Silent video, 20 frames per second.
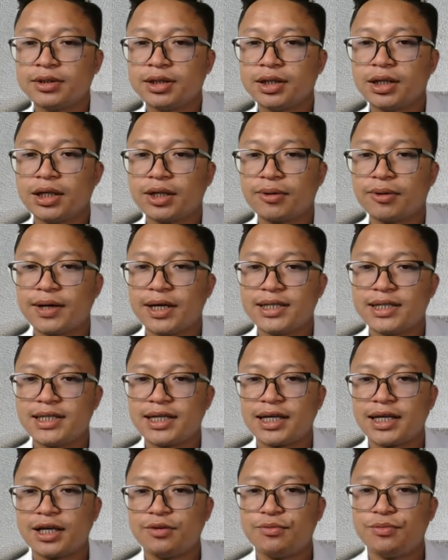Otherwise,
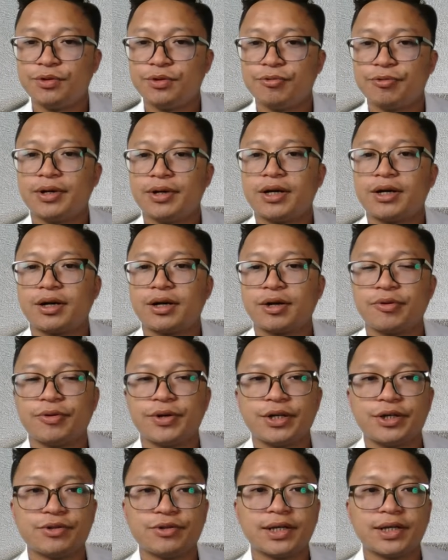again, we are
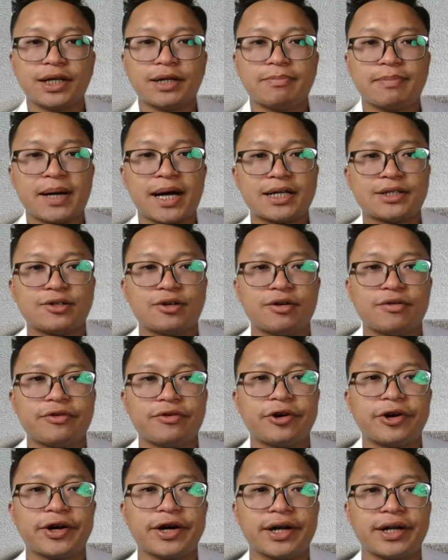going to get bashed off.
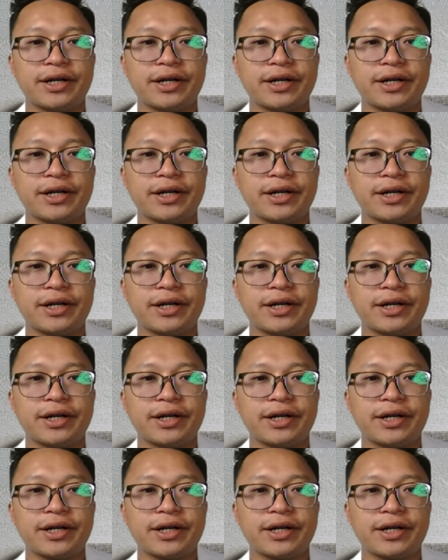All right.